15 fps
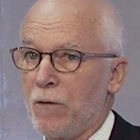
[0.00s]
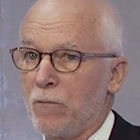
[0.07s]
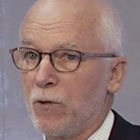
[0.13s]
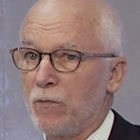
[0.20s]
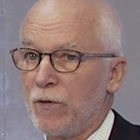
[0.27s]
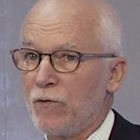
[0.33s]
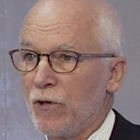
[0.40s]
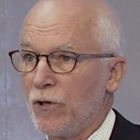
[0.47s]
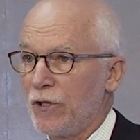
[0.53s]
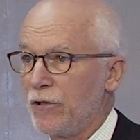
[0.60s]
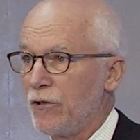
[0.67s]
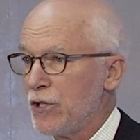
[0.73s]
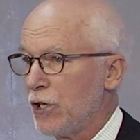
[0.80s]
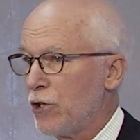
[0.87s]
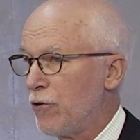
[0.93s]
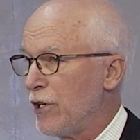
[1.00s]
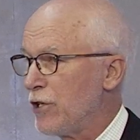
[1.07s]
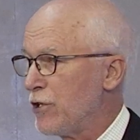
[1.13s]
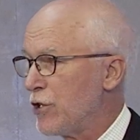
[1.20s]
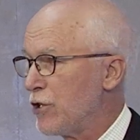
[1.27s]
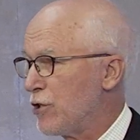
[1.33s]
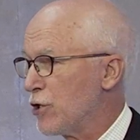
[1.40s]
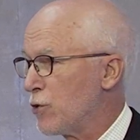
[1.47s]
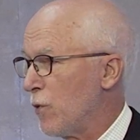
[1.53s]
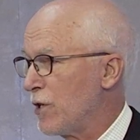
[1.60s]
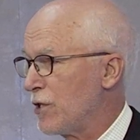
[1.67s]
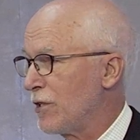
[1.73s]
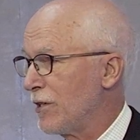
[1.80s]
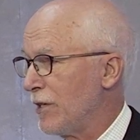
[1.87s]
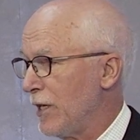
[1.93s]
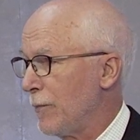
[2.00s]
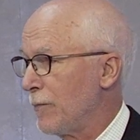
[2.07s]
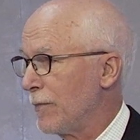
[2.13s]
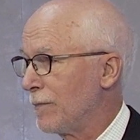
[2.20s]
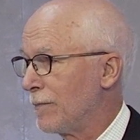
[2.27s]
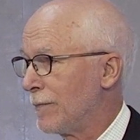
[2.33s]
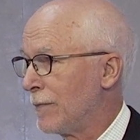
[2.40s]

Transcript: What we've got here is a crisis just waiting to happen.